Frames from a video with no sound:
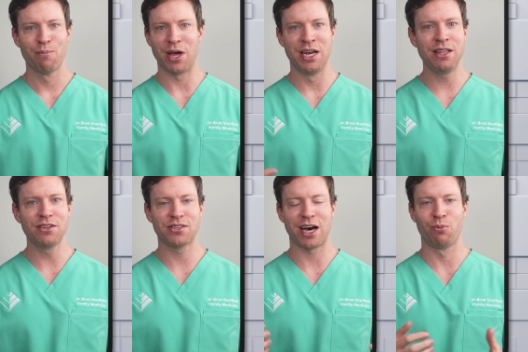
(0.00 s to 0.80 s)
But
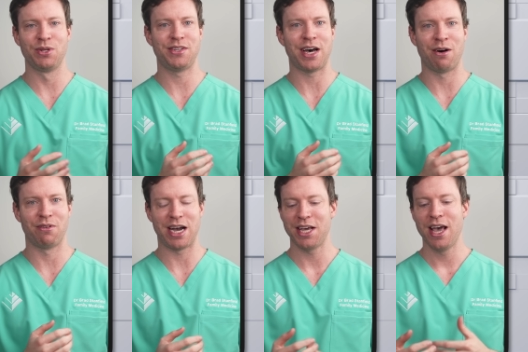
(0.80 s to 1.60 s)
neither side wins
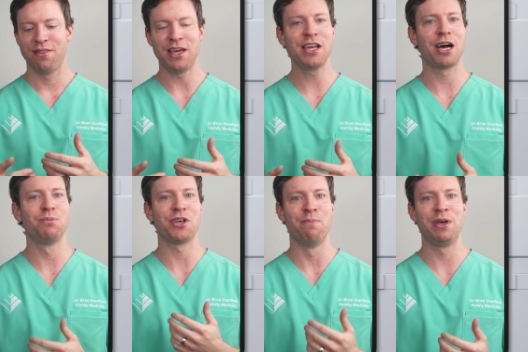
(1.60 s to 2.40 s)
outright. Then
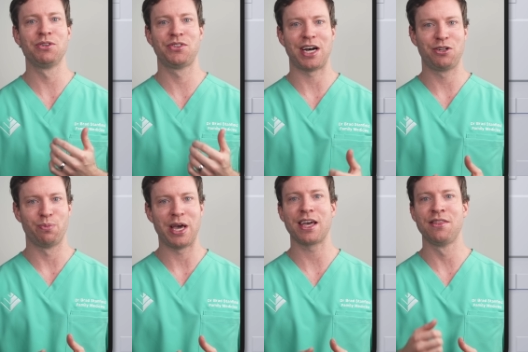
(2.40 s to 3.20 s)
comes Emil
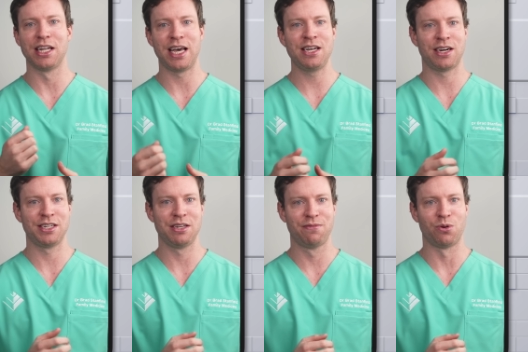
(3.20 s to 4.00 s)
Zátopek in the late
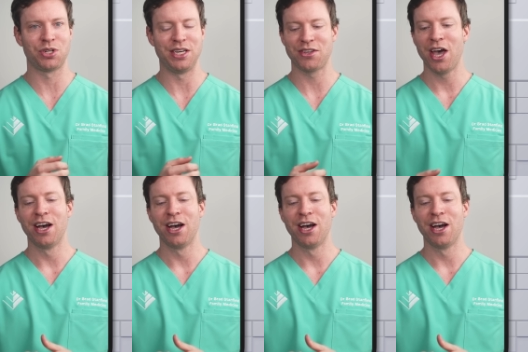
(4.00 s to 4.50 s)
1940s.